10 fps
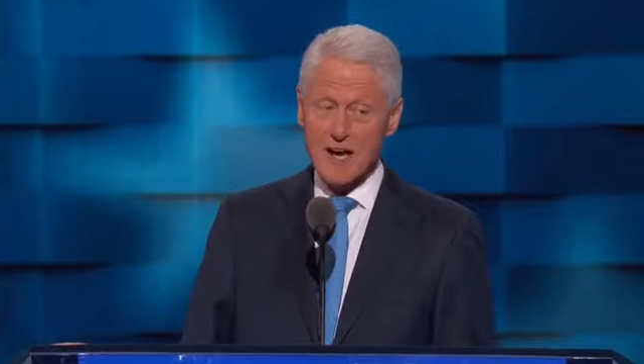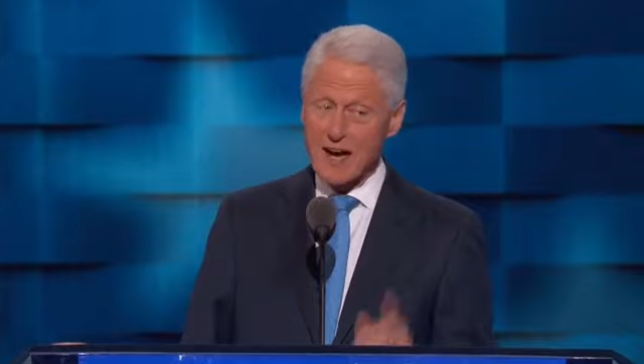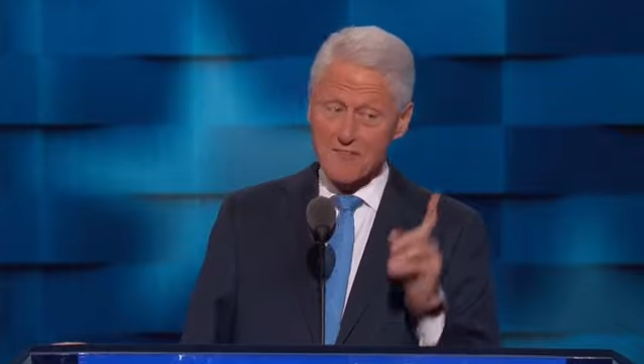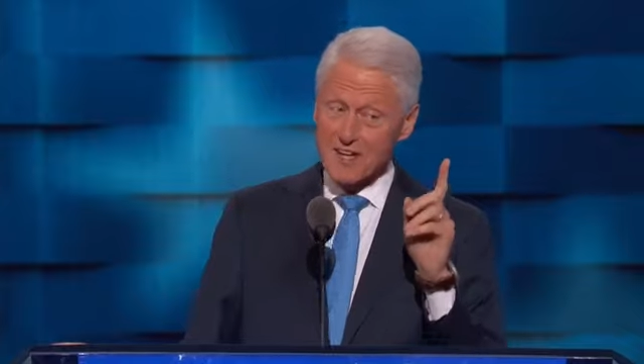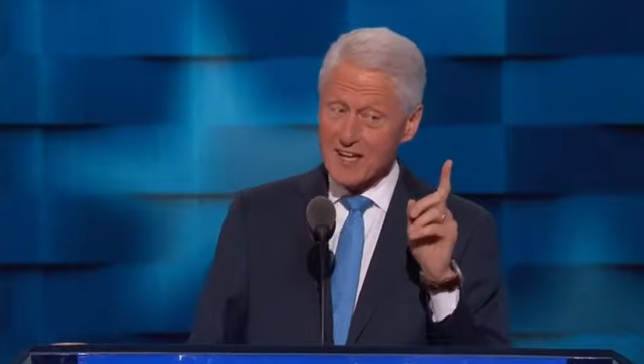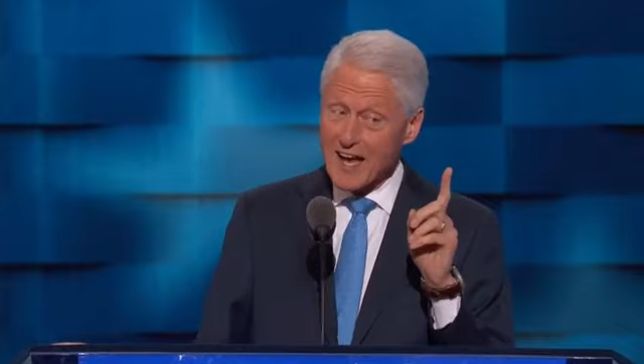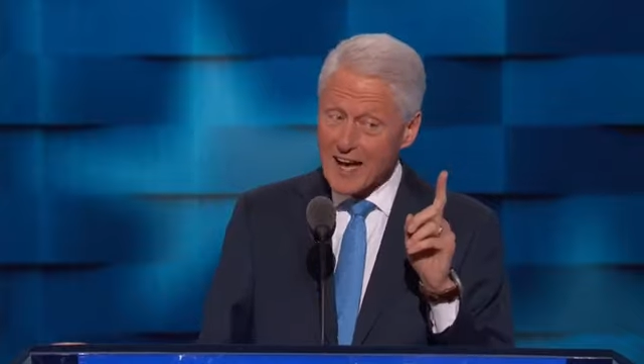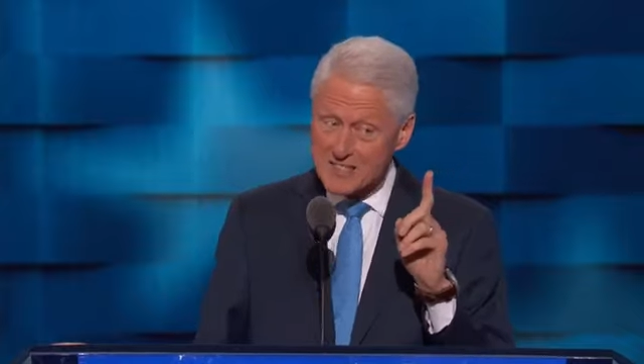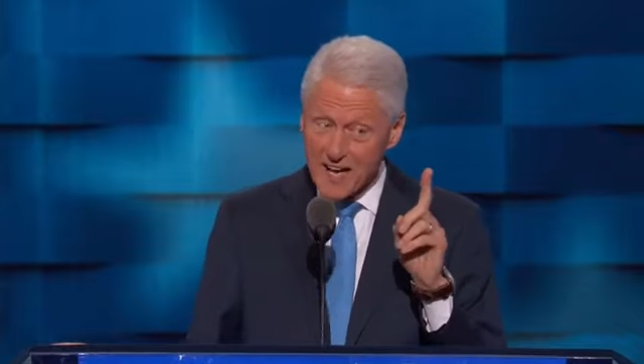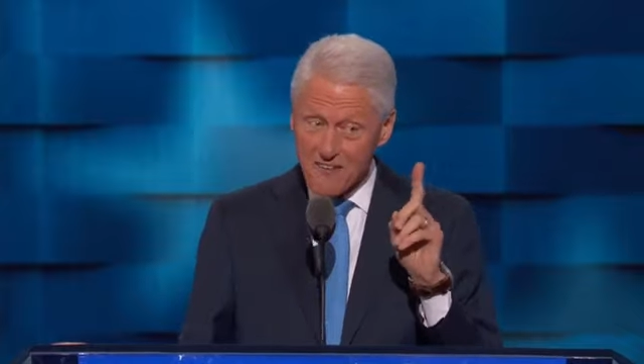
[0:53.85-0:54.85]
After the
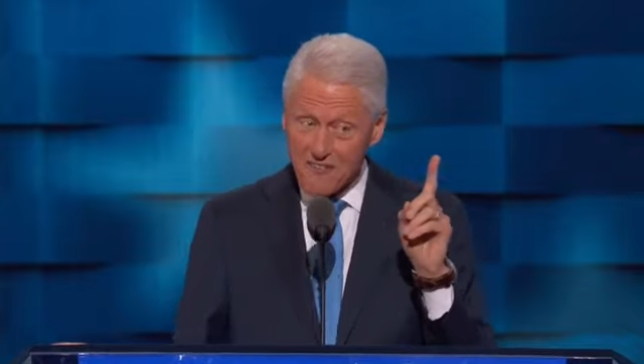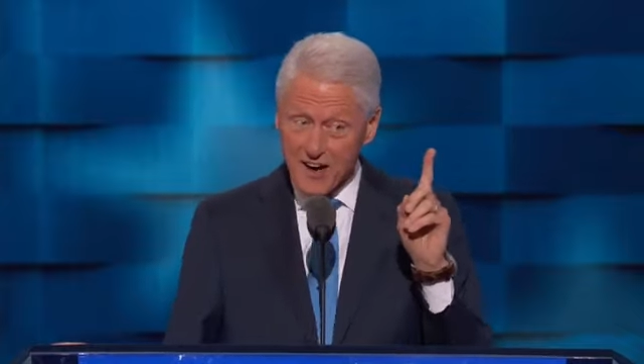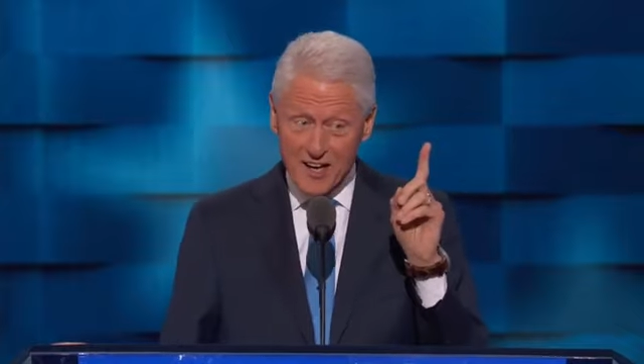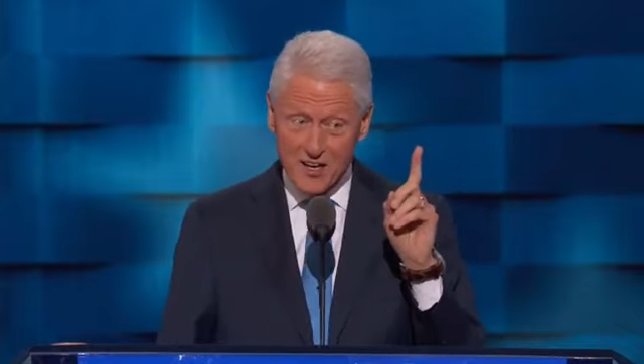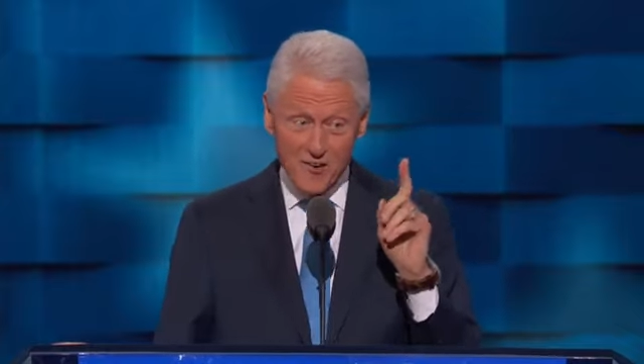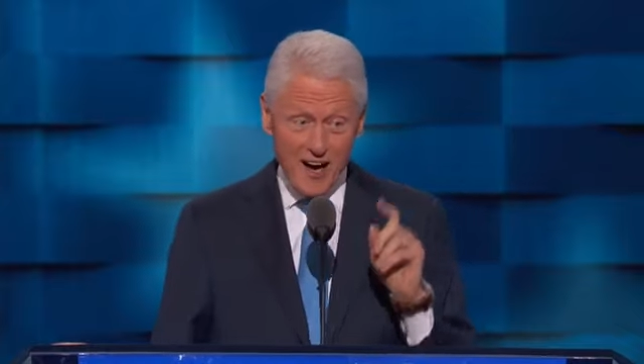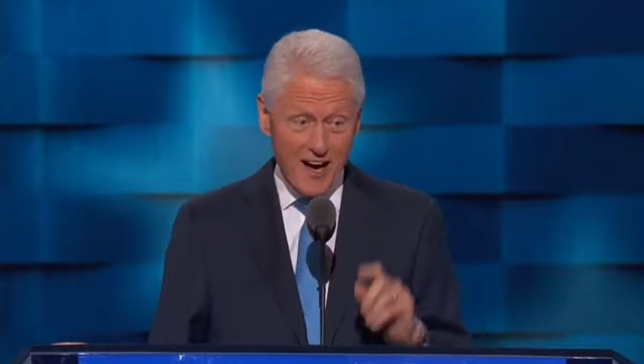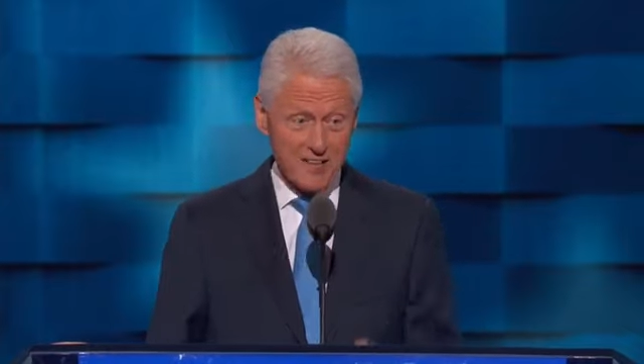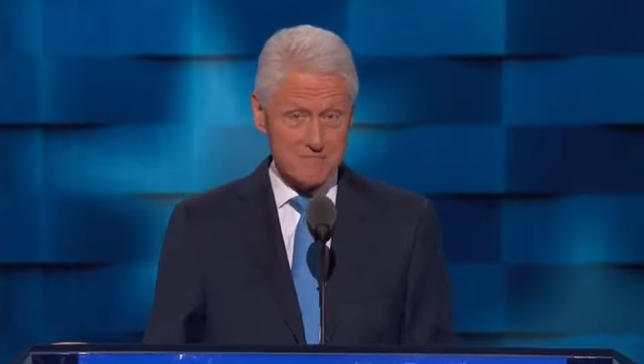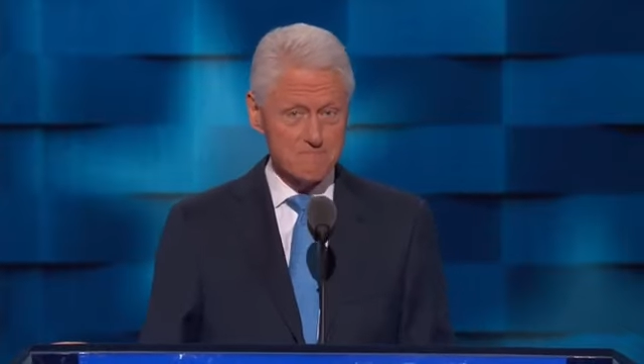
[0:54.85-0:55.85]
class, I followed her
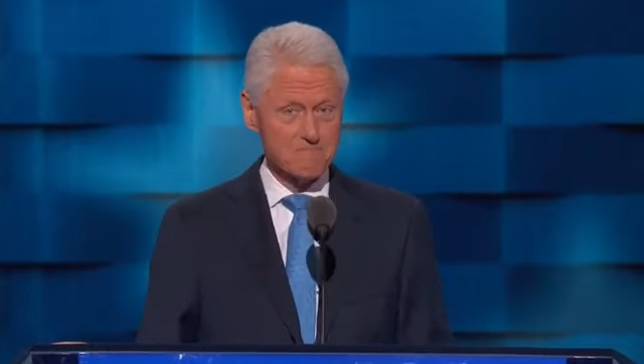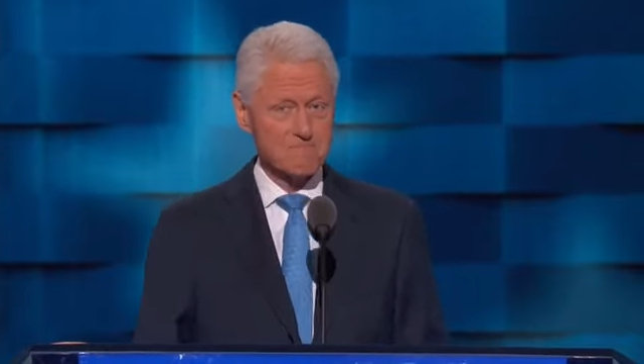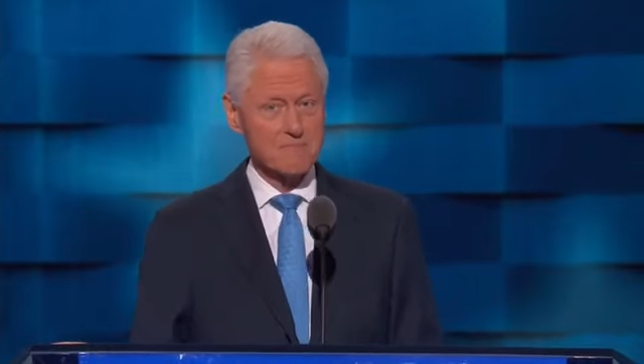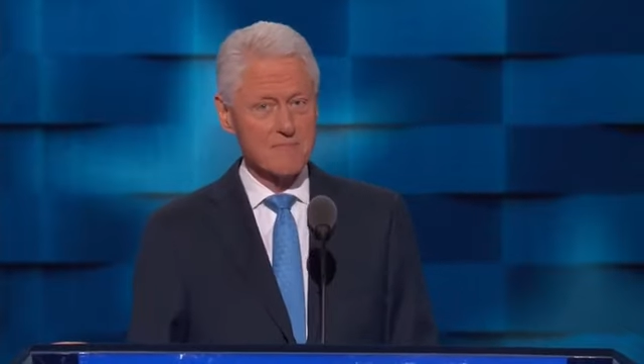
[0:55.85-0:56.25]
out,